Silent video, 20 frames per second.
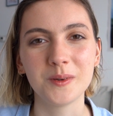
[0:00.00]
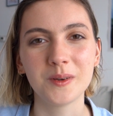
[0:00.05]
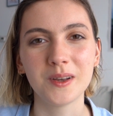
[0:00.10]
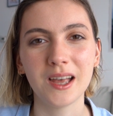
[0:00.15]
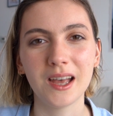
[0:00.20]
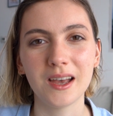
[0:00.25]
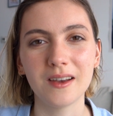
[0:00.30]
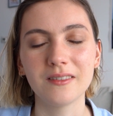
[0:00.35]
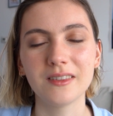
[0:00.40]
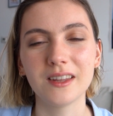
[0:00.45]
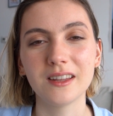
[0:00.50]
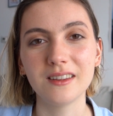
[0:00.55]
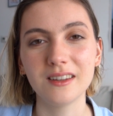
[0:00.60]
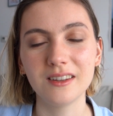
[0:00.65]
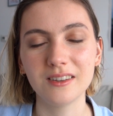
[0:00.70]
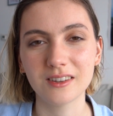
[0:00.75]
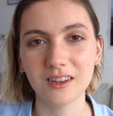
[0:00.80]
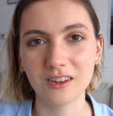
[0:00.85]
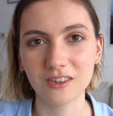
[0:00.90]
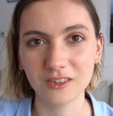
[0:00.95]
have that
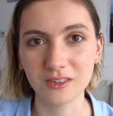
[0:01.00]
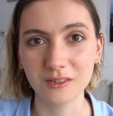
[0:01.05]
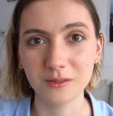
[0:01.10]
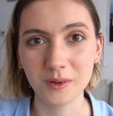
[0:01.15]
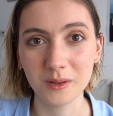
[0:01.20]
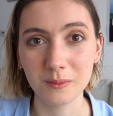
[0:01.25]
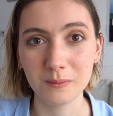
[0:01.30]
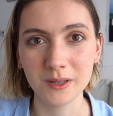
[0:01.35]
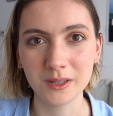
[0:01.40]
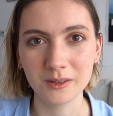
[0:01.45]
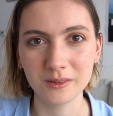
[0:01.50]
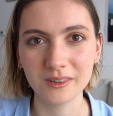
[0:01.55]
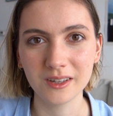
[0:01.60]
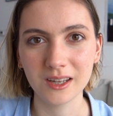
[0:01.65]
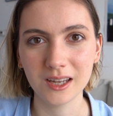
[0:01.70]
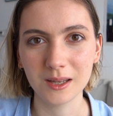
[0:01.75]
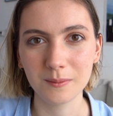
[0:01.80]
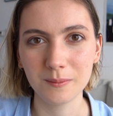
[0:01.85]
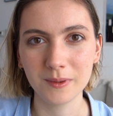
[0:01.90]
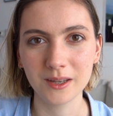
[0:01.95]
discussion with me
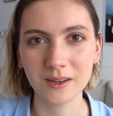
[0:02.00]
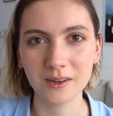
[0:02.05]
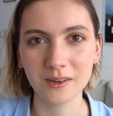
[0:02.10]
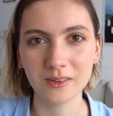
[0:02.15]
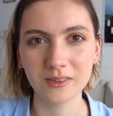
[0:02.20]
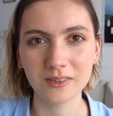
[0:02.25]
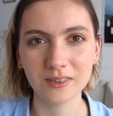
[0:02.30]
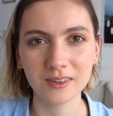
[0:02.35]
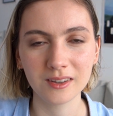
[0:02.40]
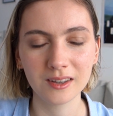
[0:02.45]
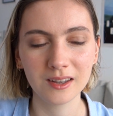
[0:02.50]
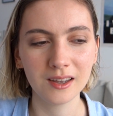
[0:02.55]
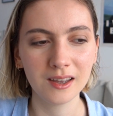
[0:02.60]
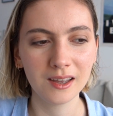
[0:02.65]
today, because